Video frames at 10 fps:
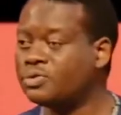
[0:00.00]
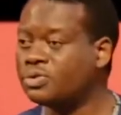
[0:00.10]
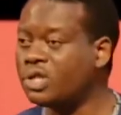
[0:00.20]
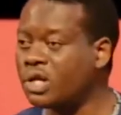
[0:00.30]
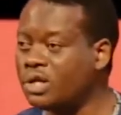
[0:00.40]

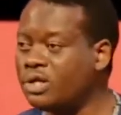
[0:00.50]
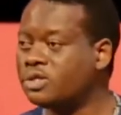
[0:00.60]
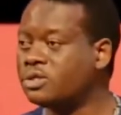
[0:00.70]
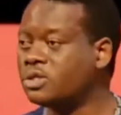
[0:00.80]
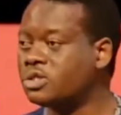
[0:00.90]
three
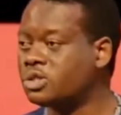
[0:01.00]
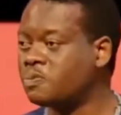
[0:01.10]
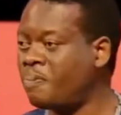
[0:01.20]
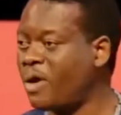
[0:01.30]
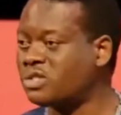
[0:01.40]

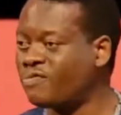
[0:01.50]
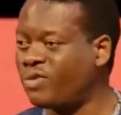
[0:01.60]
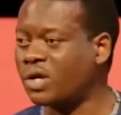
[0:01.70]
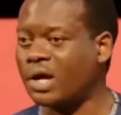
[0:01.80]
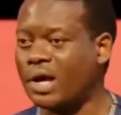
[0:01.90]

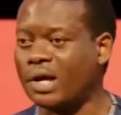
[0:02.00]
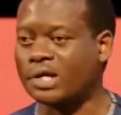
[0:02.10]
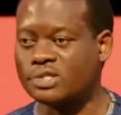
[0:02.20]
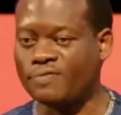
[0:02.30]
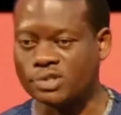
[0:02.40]
specific
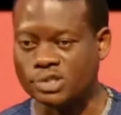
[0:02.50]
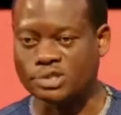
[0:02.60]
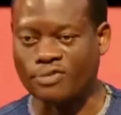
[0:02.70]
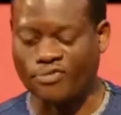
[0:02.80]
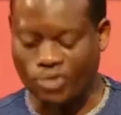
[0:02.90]
activities.
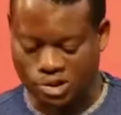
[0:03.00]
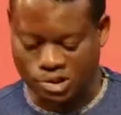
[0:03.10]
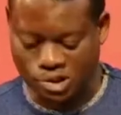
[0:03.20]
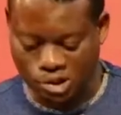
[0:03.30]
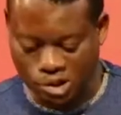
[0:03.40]
The
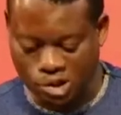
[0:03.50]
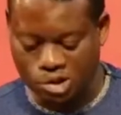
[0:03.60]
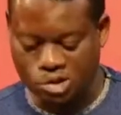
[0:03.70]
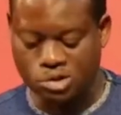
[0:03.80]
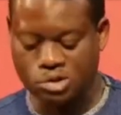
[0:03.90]
first
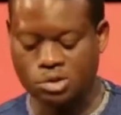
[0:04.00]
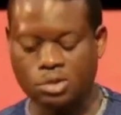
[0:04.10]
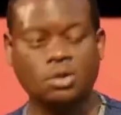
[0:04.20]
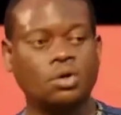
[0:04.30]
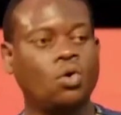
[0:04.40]
is
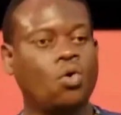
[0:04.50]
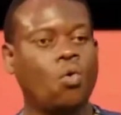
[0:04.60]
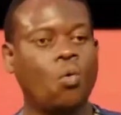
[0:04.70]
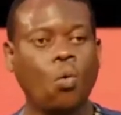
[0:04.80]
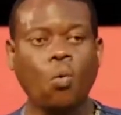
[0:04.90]

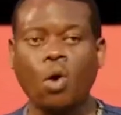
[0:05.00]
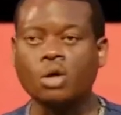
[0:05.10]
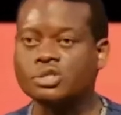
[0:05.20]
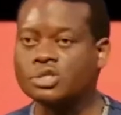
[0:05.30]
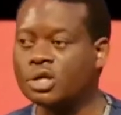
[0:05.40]

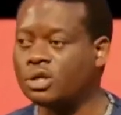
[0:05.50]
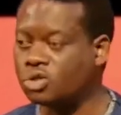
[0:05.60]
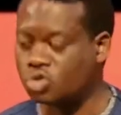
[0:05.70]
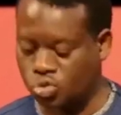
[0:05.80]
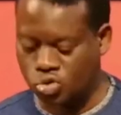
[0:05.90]
watching
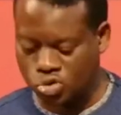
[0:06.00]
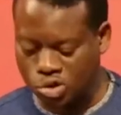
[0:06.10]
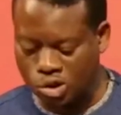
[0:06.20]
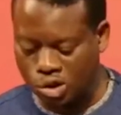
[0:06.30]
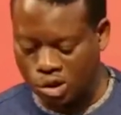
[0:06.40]
to
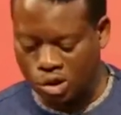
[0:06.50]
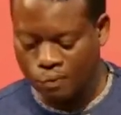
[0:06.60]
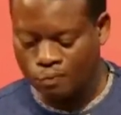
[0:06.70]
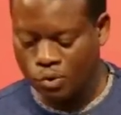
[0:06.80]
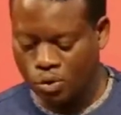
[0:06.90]
see
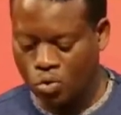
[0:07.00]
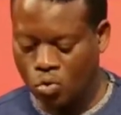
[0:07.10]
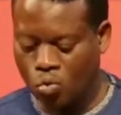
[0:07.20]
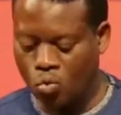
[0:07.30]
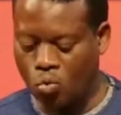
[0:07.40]

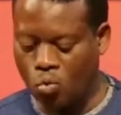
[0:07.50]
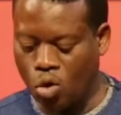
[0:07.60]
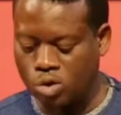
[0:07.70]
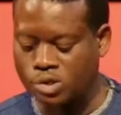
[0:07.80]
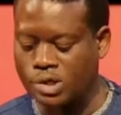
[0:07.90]

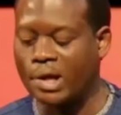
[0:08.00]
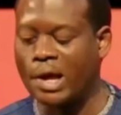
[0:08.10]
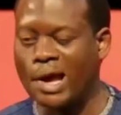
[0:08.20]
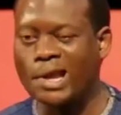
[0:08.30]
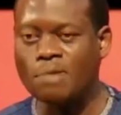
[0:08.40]
what the
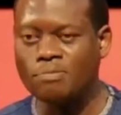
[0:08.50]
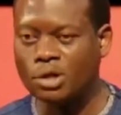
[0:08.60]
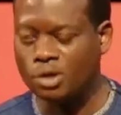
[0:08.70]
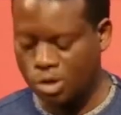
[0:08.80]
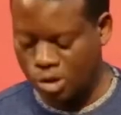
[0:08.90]

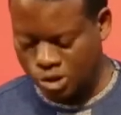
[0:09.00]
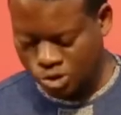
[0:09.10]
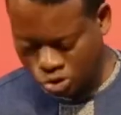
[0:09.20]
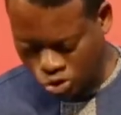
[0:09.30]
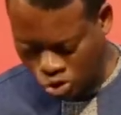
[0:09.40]
enemy
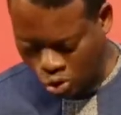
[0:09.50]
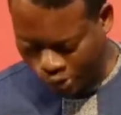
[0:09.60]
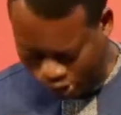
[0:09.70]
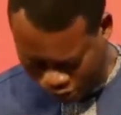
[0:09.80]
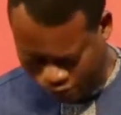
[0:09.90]
is
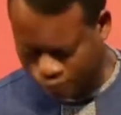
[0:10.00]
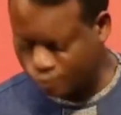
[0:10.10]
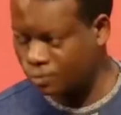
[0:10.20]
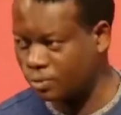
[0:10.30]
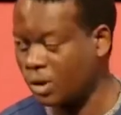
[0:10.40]
doing.
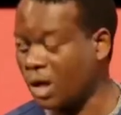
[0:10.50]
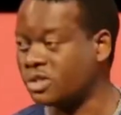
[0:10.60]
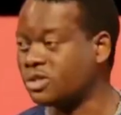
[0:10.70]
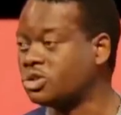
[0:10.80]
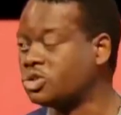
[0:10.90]
That
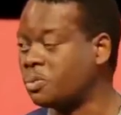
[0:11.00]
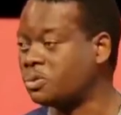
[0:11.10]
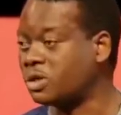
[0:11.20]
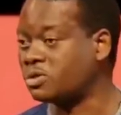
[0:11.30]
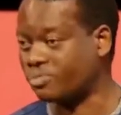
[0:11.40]
is the
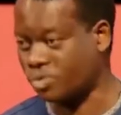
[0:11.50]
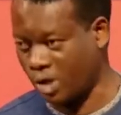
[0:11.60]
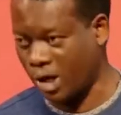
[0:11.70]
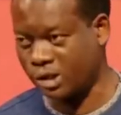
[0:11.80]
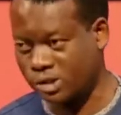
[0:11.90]
subject of
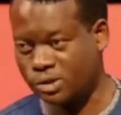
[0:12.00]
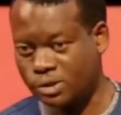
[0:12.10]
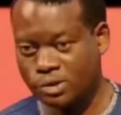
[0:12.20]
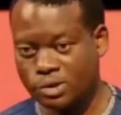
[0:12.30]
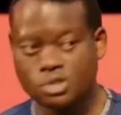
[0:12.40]
tonight.
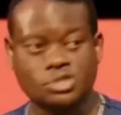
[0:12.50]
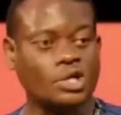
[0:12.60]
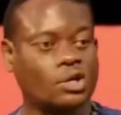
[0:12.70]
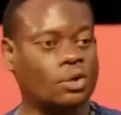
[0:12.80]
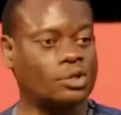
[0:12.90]

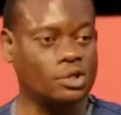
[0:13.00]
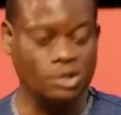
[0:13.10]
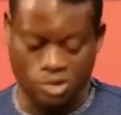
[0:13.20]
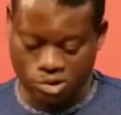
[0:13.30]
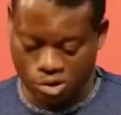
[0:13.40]
Second
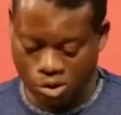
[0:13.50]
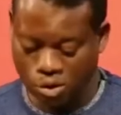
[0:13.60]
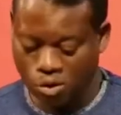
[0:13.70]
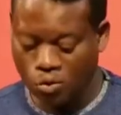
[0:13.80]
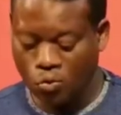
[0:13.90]
is
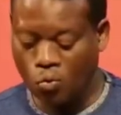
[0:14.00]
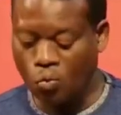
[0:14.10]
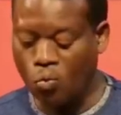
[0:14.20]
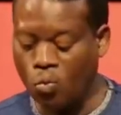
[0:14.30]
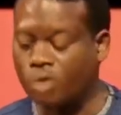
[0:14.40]

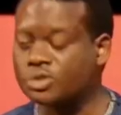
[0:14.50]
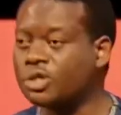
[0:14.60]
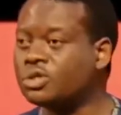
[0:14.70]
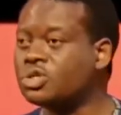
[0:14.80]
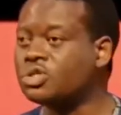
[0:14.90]

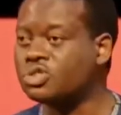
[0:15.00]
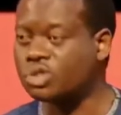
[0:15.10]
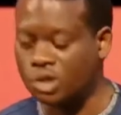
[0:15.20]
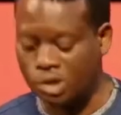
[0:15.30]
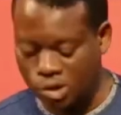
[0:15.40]
watching to
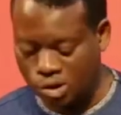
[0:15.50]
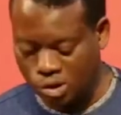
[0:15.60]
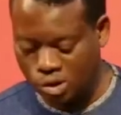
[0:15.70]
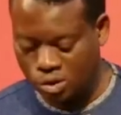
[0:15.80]
see